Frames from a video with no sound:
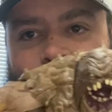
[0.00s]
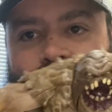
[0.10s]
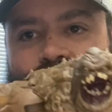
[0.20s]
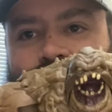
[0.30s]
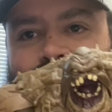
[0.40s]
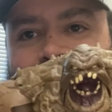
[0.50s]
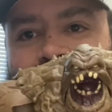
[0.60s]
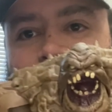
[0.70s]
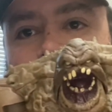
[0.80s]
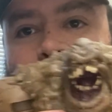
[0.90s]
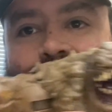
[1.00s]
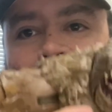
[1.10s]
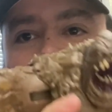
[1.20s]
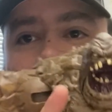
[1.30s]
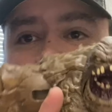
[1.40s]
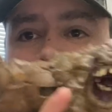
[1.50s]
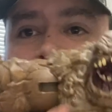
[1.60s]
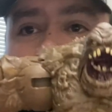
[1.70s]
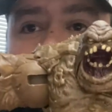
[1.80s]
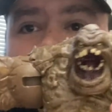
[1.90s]
so if I get him like this, yeah,
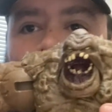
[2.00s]
it's cool.